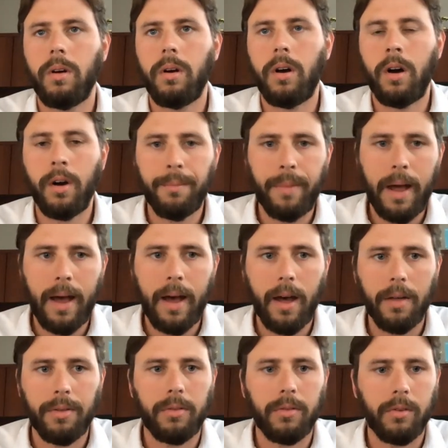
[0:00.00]
on
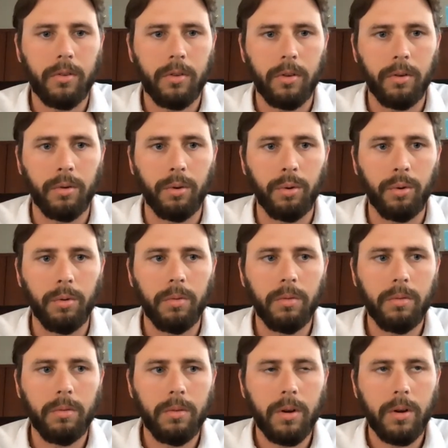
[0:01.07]
path to
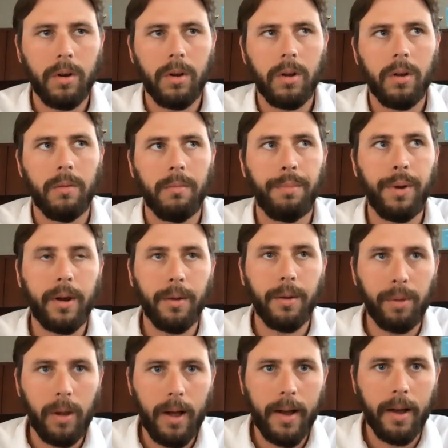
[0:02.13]
be
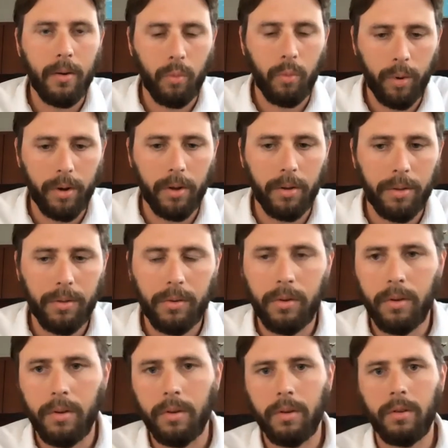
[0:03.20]
compliant with
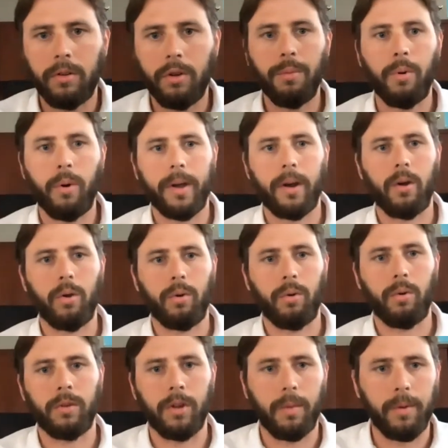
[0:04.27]

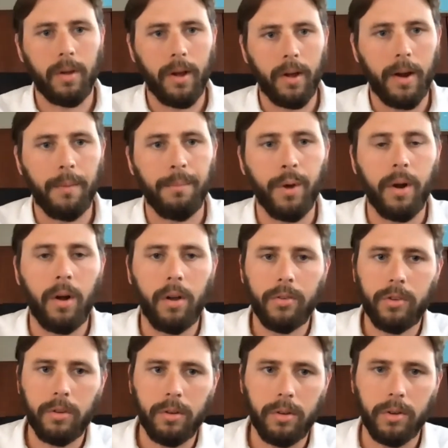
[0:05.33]
2.0 AA, but
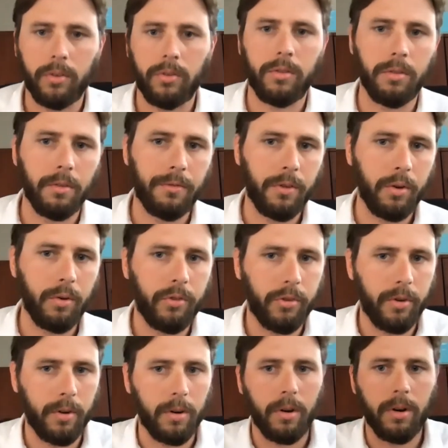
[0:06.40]
also looks to the
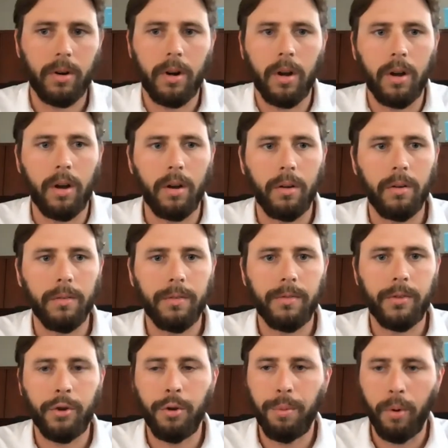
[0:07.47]
future of
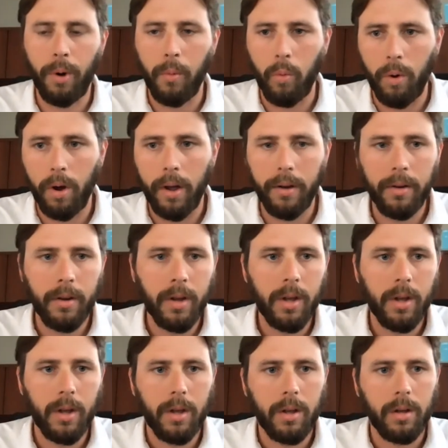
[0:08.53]
2.1.
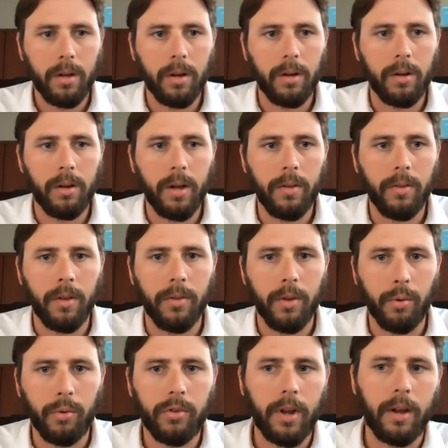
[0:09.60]
And
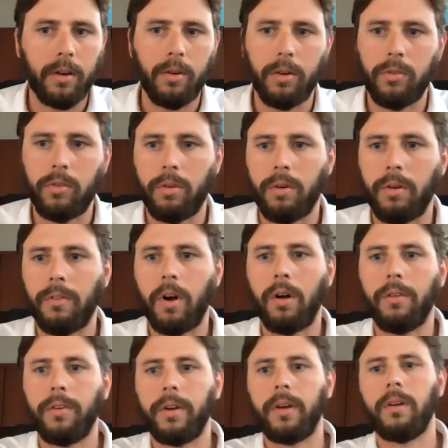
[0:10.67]
those standards are
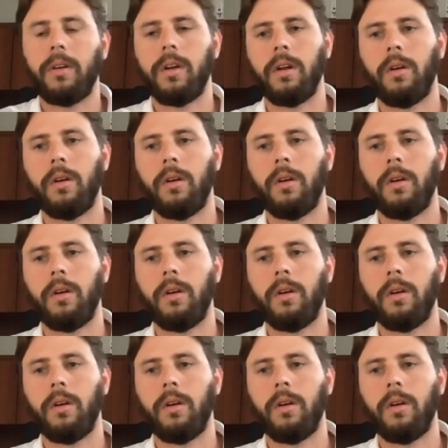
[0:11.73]
evolving.